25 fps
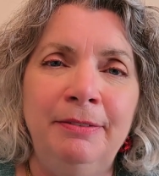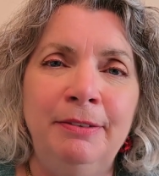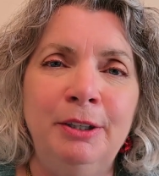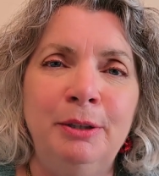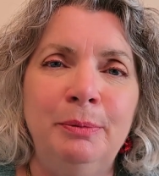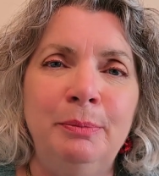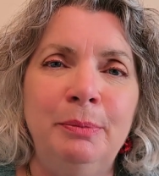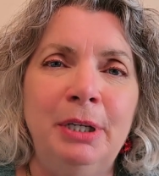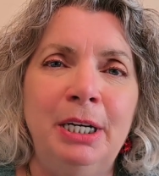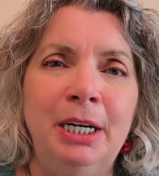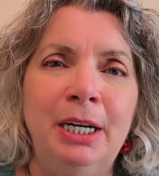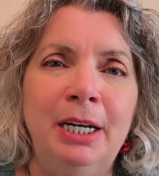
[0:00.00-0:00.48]

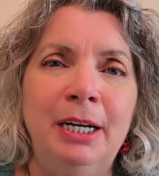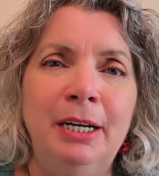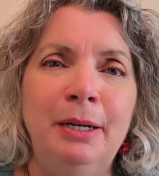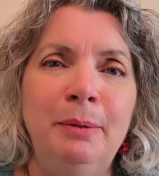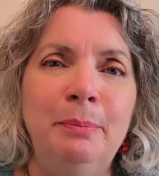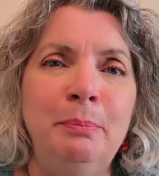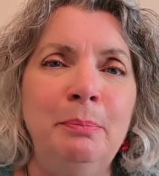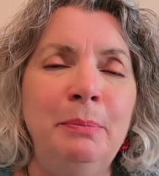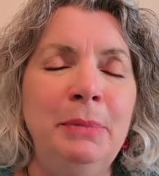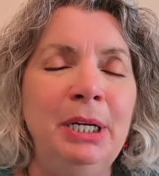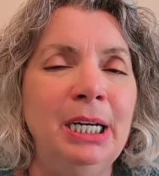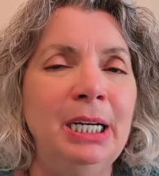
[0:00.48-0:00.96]
for
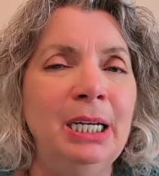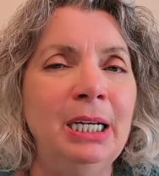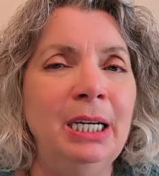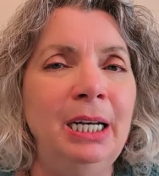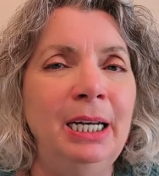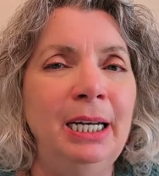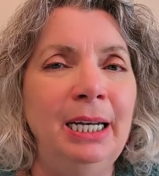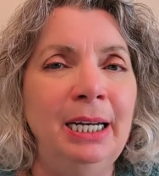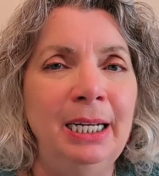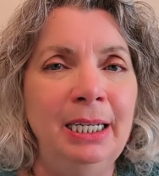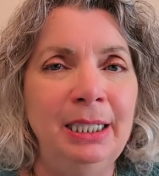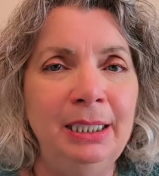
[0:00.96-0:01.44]
my
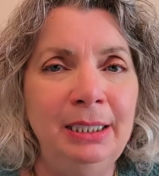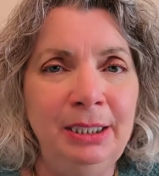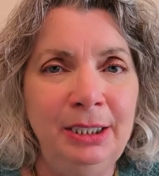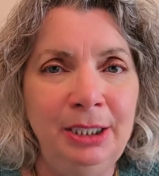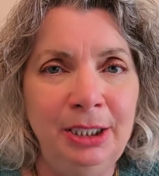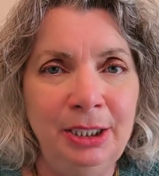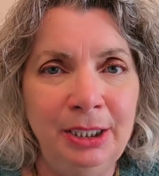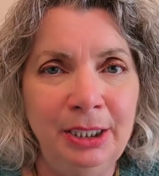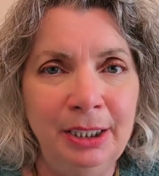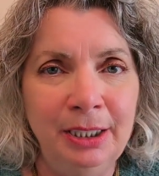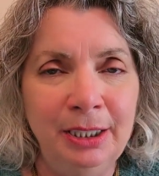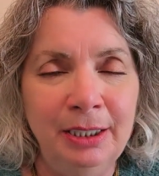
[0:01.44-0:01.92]

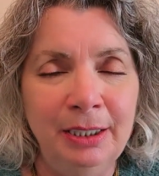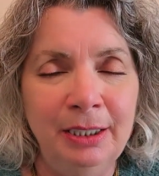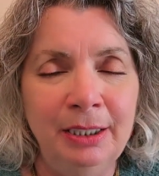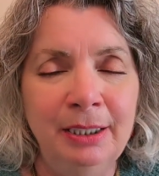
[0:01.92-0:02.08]
McLunch.